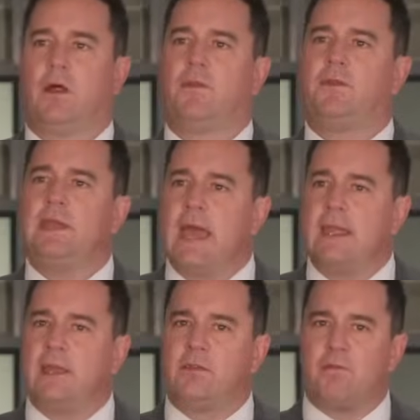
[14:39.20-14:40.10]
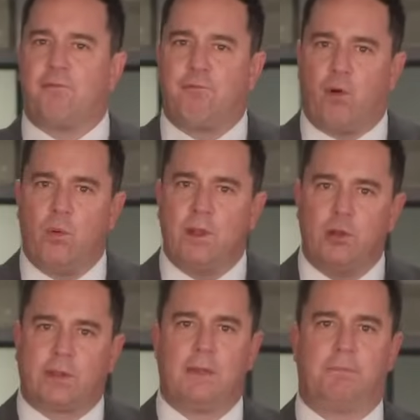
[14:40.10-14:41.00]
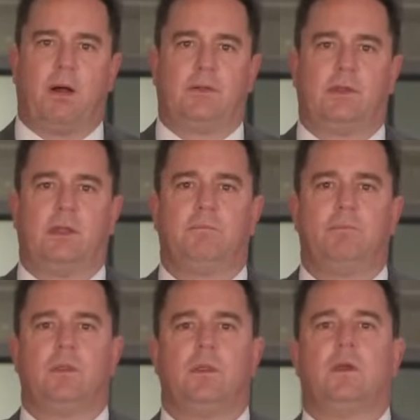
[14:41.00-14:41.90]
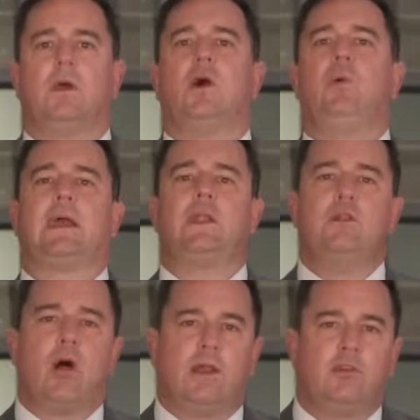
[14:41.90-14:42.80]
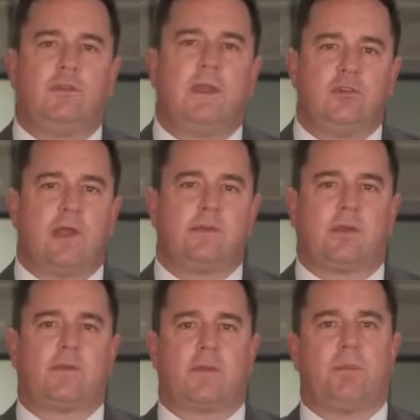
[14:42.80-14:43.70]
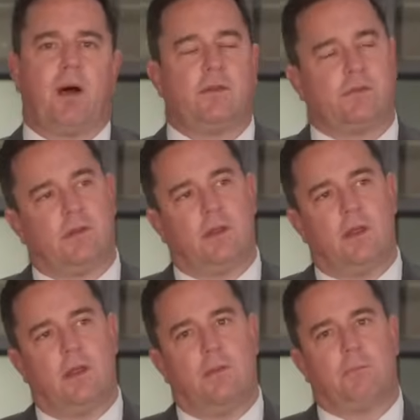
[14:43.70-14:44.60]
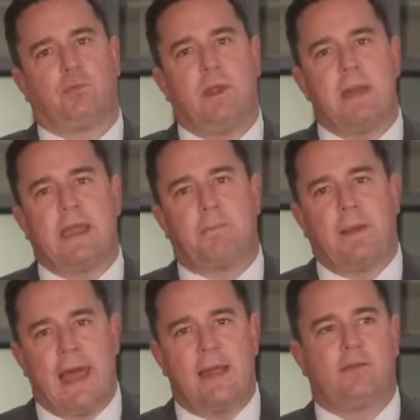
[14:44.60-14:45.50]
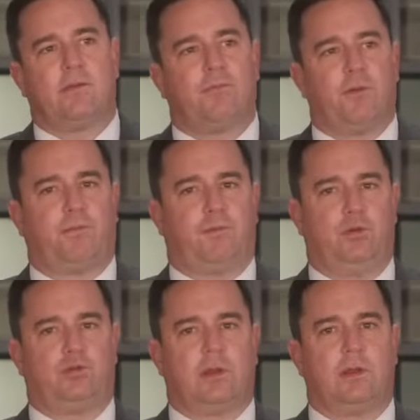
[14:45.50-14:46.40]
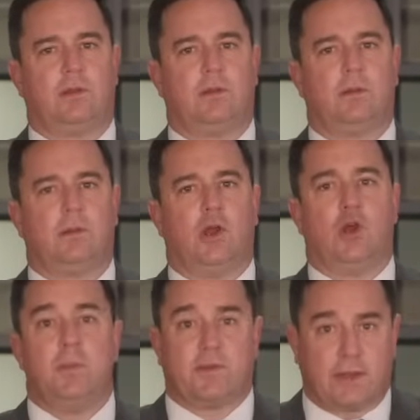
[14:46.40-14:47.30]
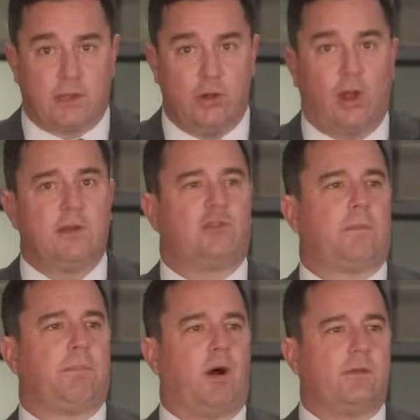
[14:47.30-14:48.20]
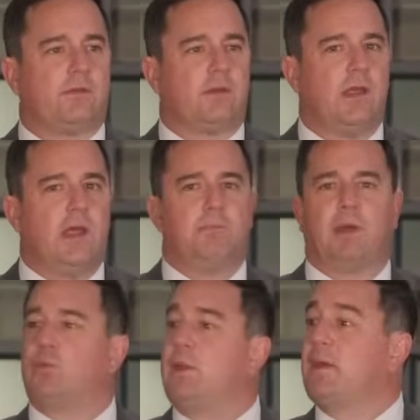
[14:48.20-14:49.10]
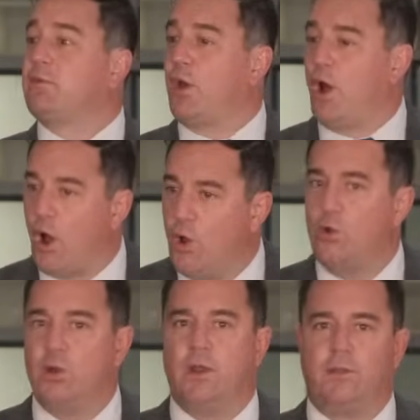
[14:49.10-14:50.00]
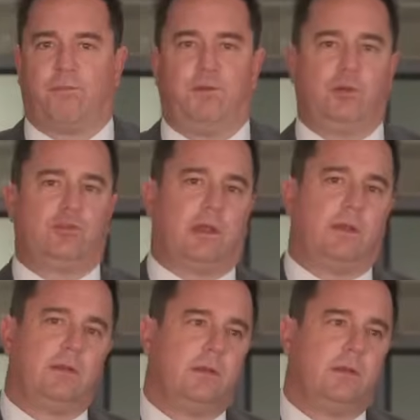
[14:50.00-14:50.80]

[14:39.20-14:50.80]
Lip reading: Now, the DA is a forward-looking party. We acknowledge the injustice of the past, but we make plans for the future. We must acknowledge the past, but we must own the future.